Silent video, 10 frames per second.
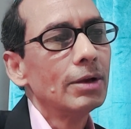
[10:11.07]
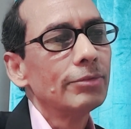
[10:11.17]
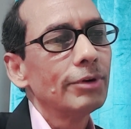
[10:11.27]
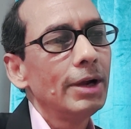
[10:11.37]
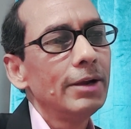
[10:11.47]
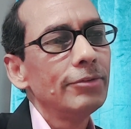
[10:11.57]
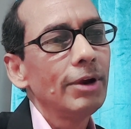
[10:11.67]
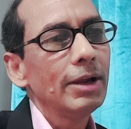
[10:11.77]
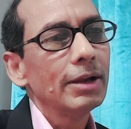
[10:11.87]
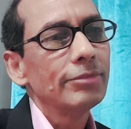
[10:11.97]
for
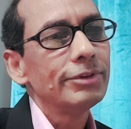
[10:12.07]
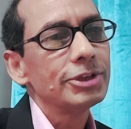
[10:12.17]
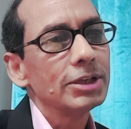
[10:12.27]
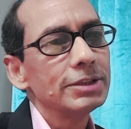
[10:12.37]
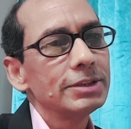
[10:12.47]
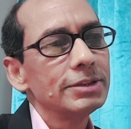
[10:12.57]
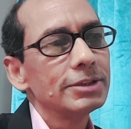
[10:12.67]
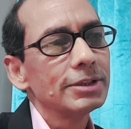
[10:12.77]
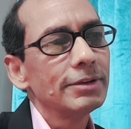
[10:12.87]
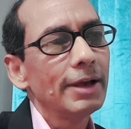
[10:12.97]
hindering efficiency in
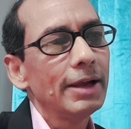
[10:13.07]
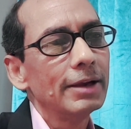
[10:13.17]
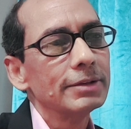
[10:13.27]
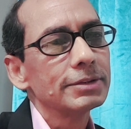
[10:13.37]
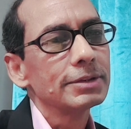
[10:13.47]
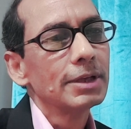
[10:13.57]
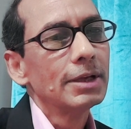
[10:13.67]
certain areas.